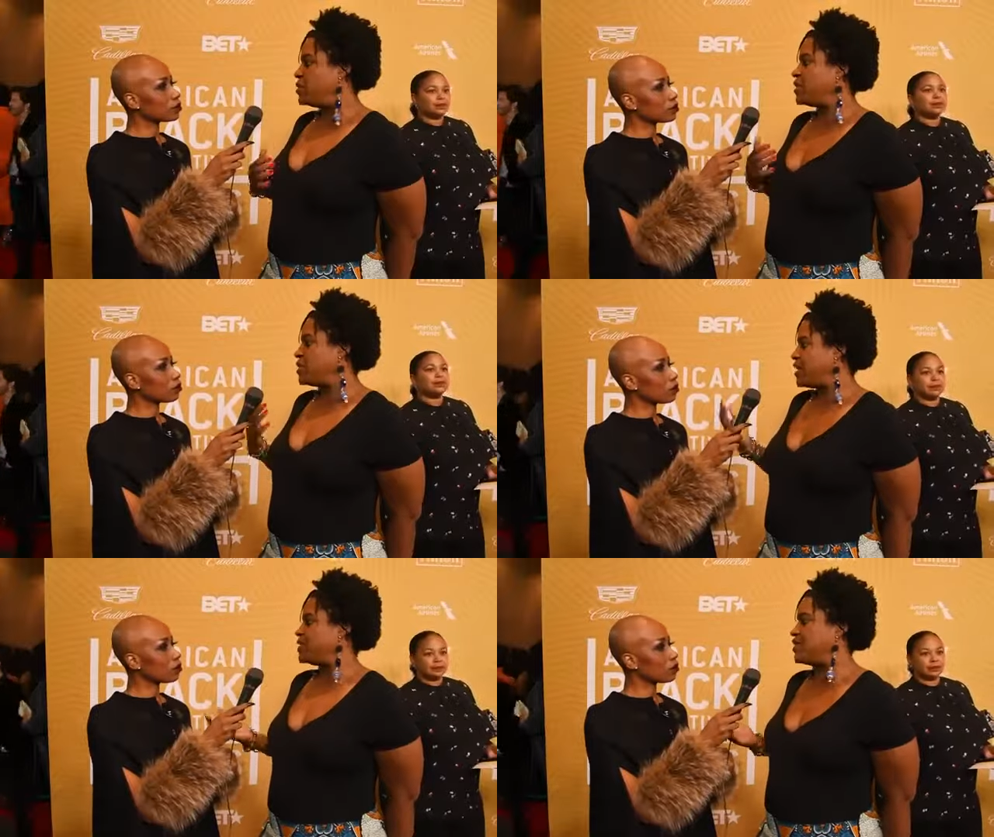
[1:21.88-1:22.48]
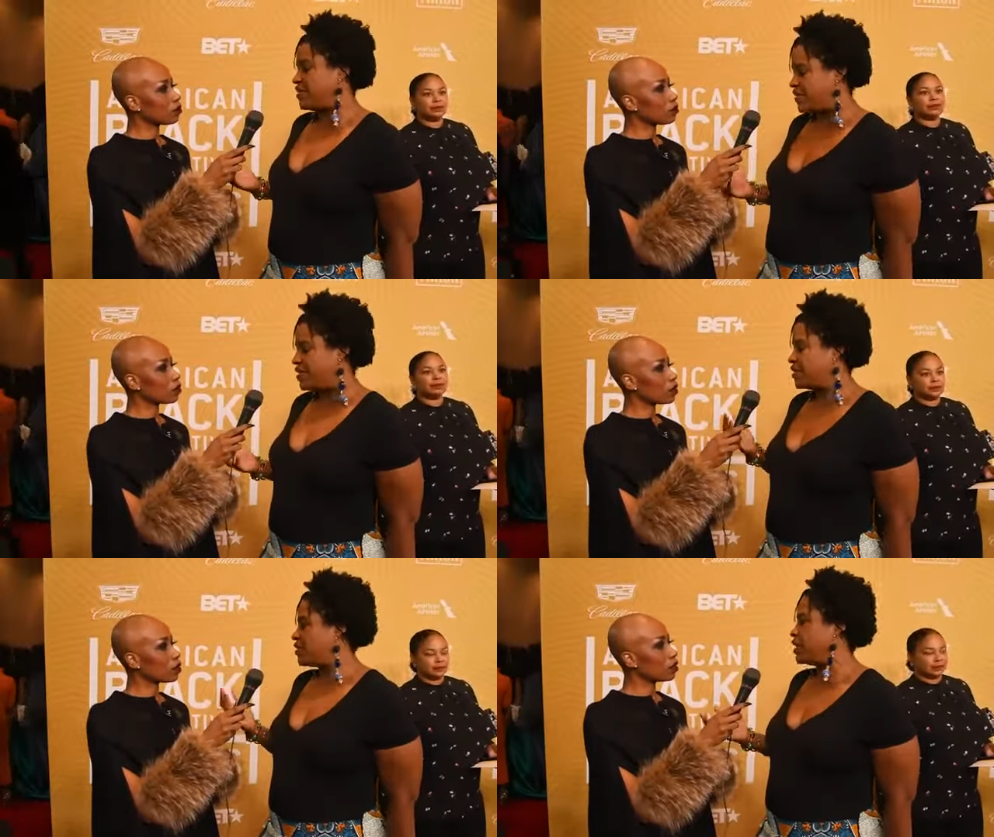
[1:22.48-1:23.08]
Speaker 1: that that Cissy's
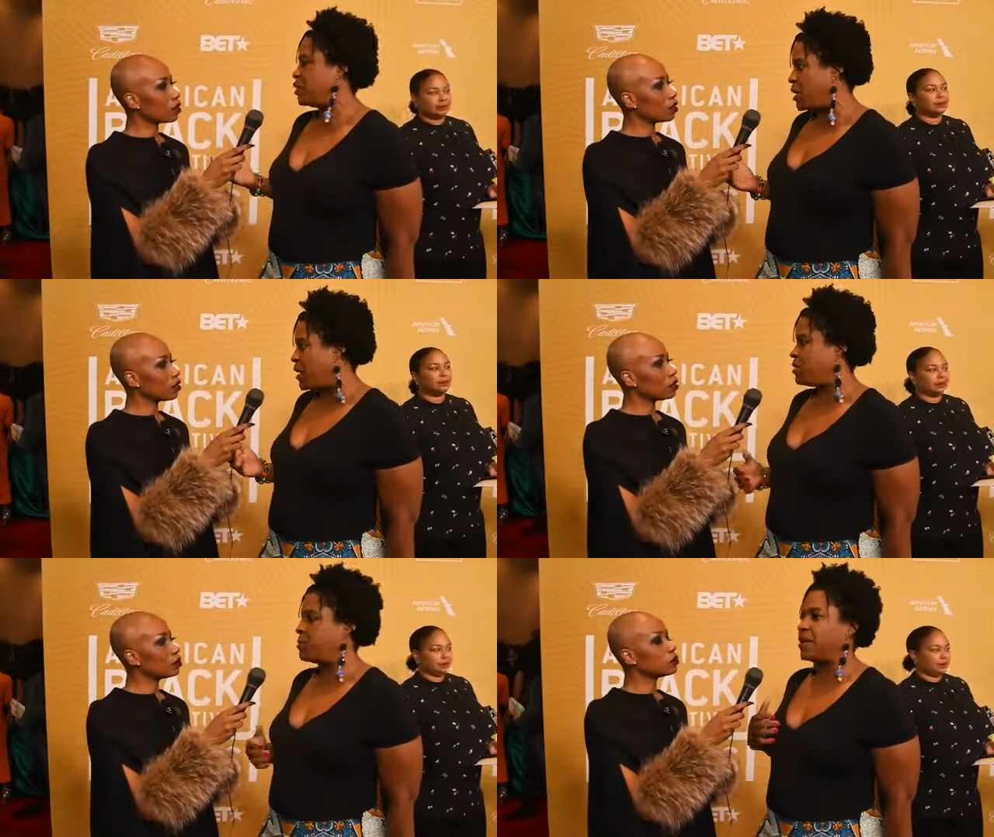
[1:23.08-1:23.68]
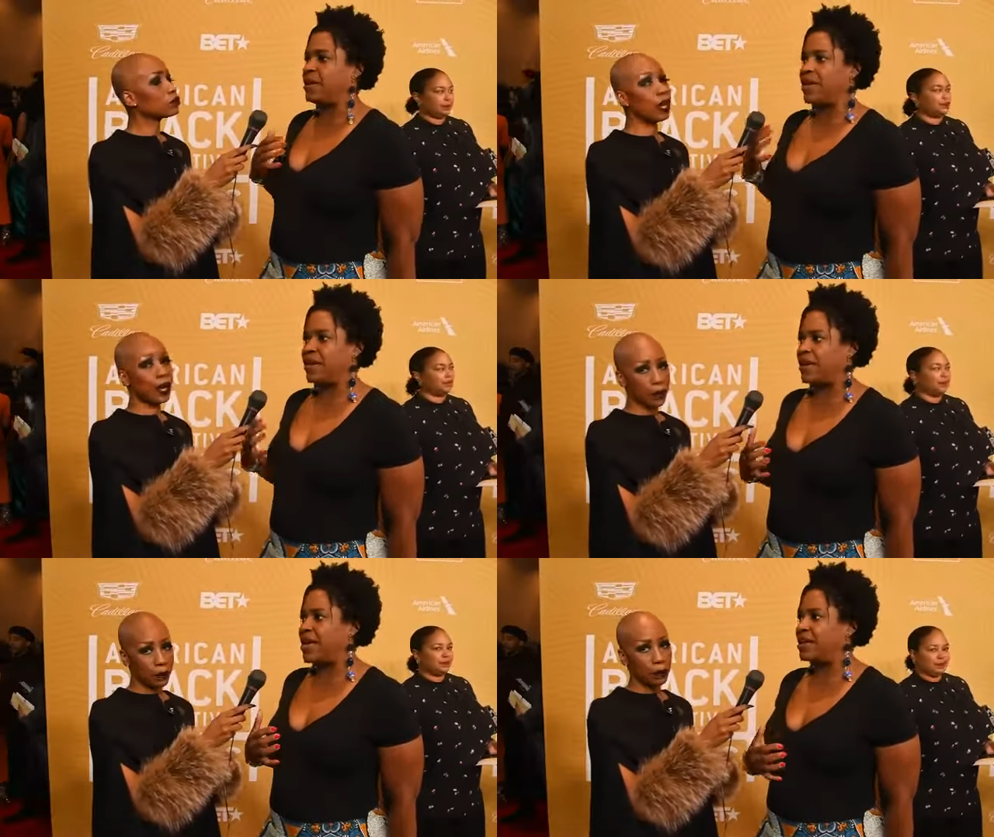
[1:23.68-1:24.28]
a single mom, and,
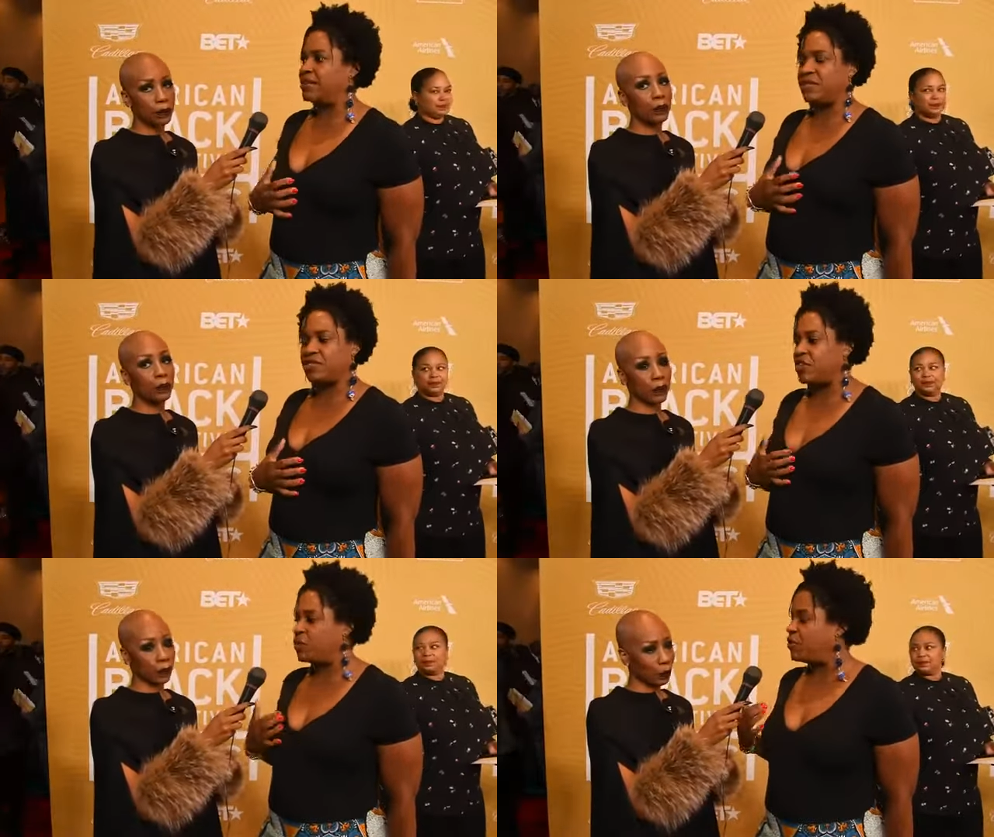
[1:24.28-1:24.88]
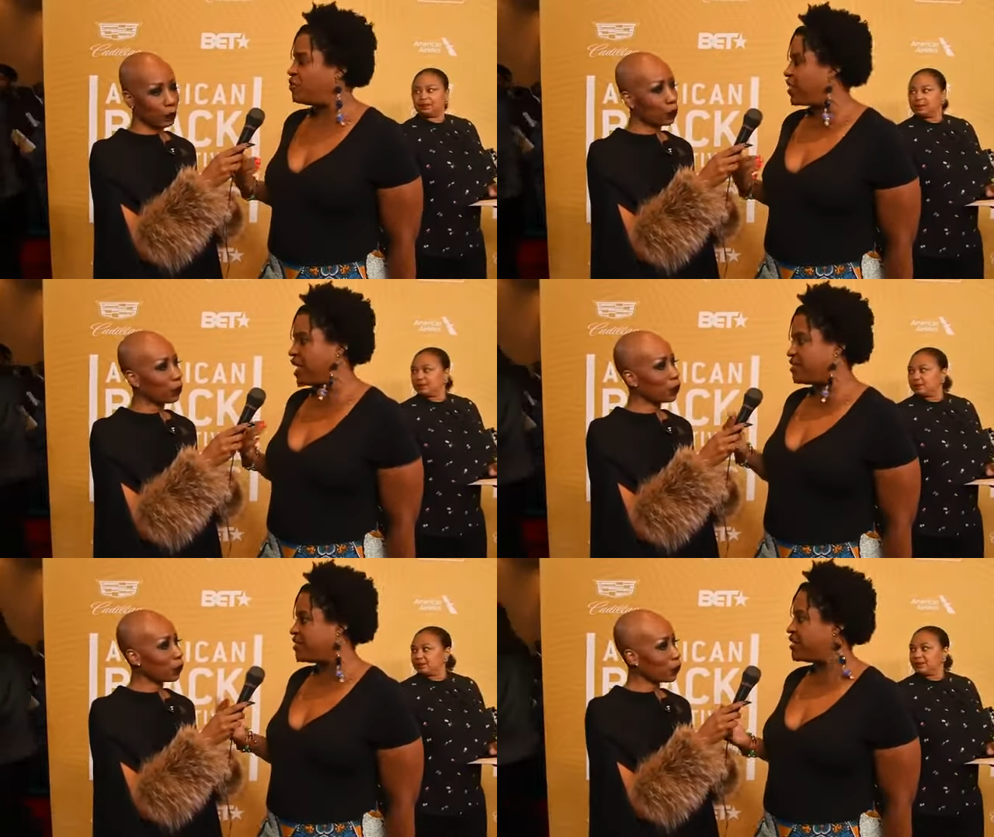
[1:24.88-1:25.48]
right. and and she will
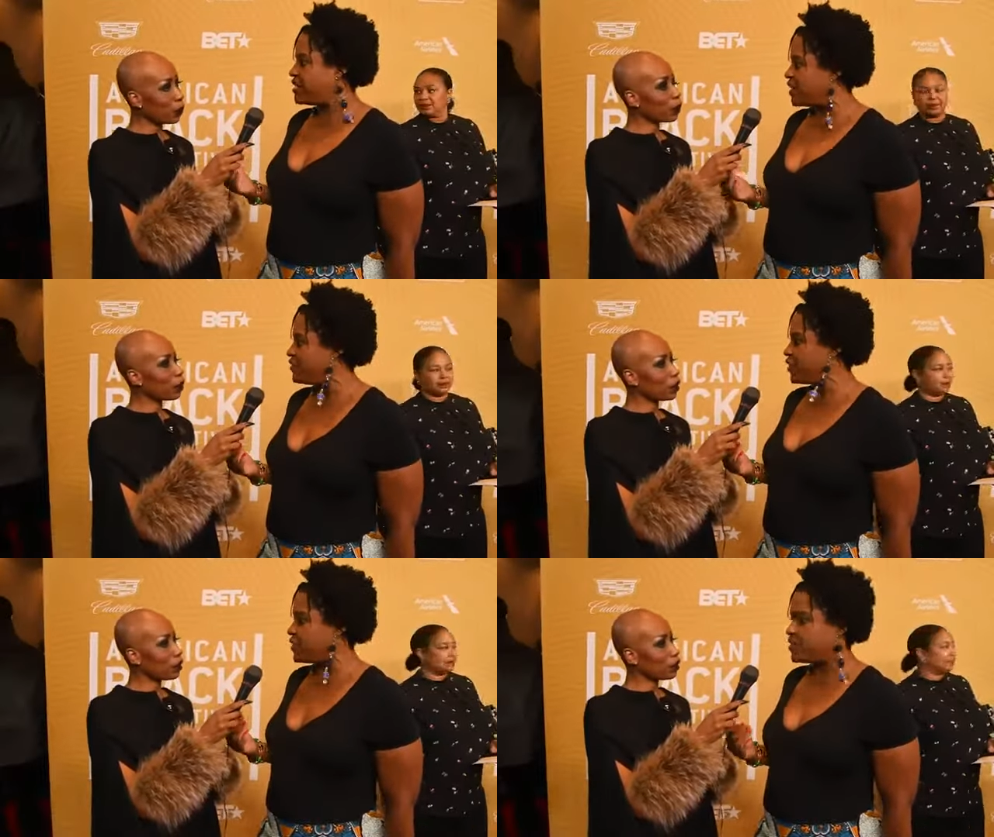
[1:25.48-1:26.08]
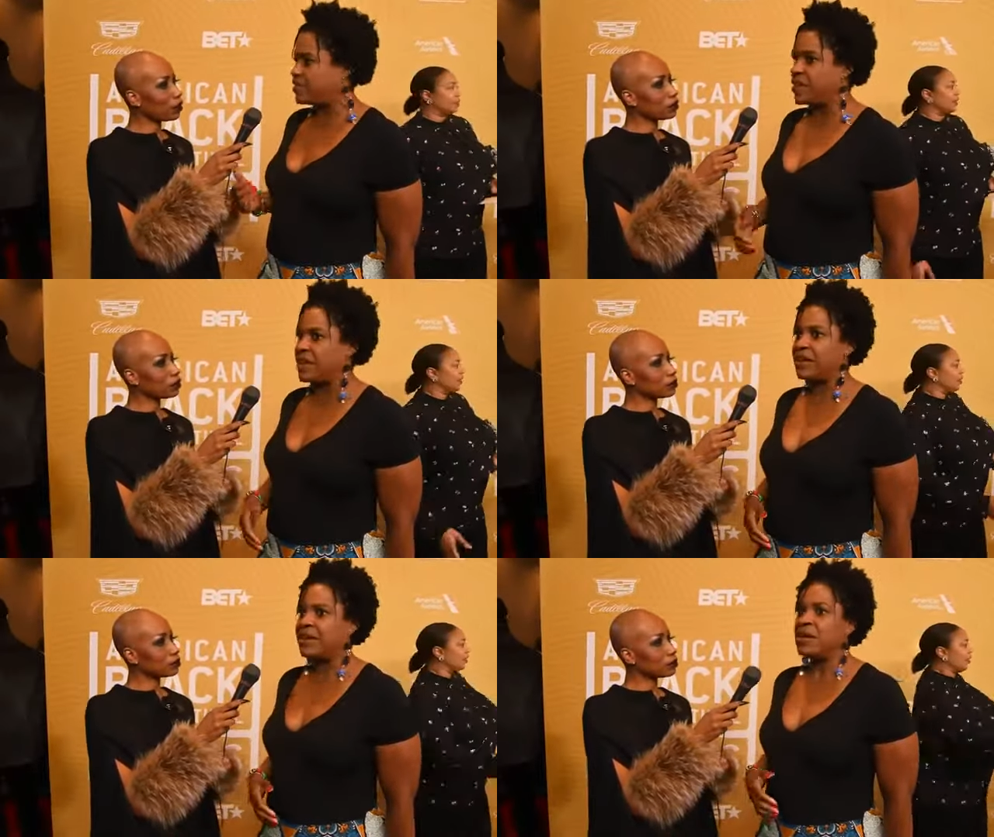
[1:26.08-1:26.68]
fight to the death for her son.